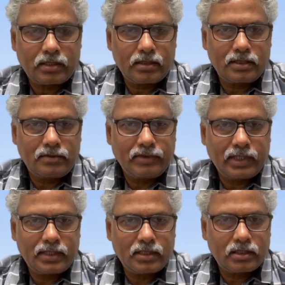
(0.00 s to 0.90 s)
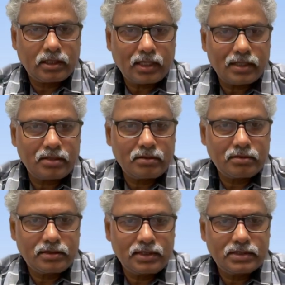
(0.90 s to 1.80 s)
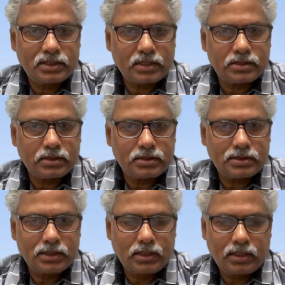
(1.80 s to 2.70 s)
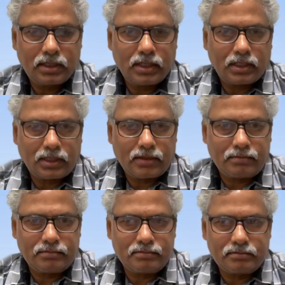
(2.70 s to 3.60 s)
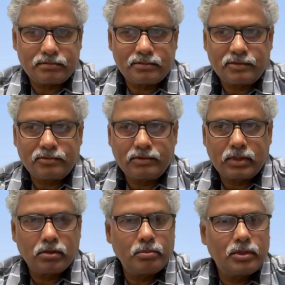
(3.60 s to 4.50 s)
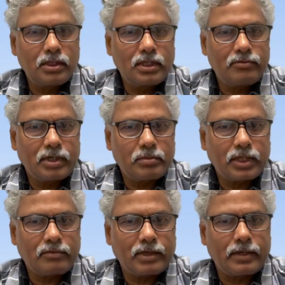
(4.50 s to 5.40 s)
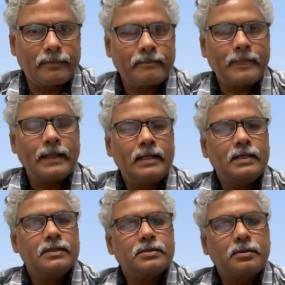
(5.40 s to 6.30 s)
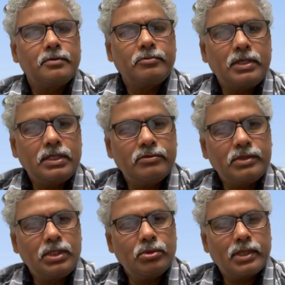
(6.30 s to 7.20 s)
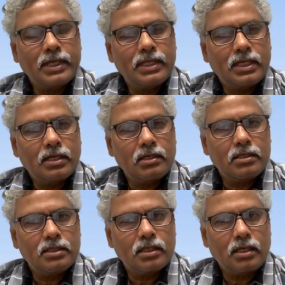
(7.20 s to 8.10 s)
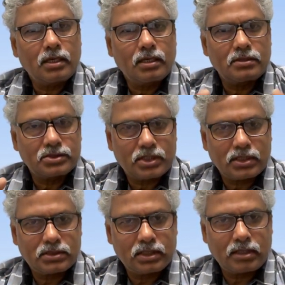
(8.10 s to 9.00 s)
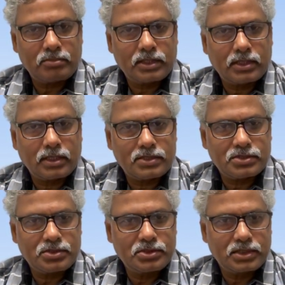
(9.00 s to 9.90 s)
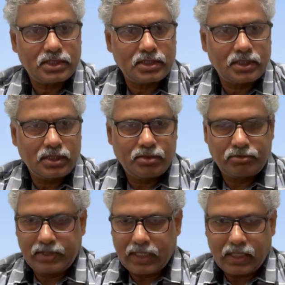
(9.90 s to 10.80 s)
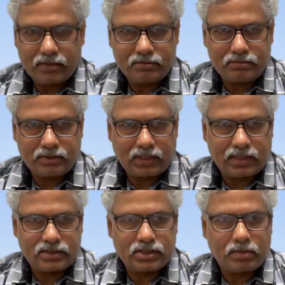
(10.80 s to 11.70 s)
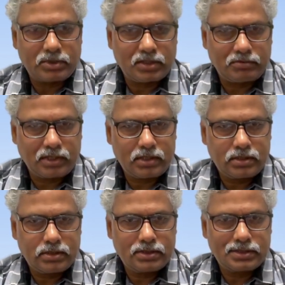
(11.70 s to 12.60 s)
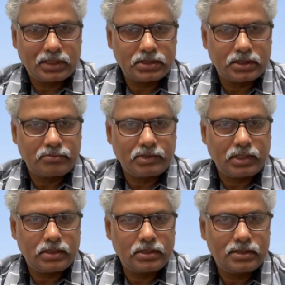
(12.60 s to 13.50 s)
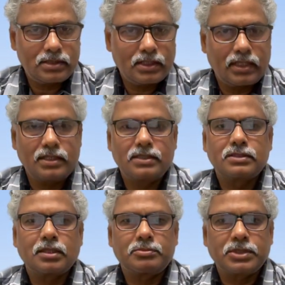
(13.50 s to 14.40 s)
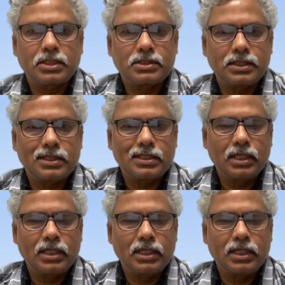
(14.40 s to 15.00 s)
Divided the talk into these sections. We'll go by one. So when we look at the structure of the constitution, we have like chapter 1, section 1 and subsection,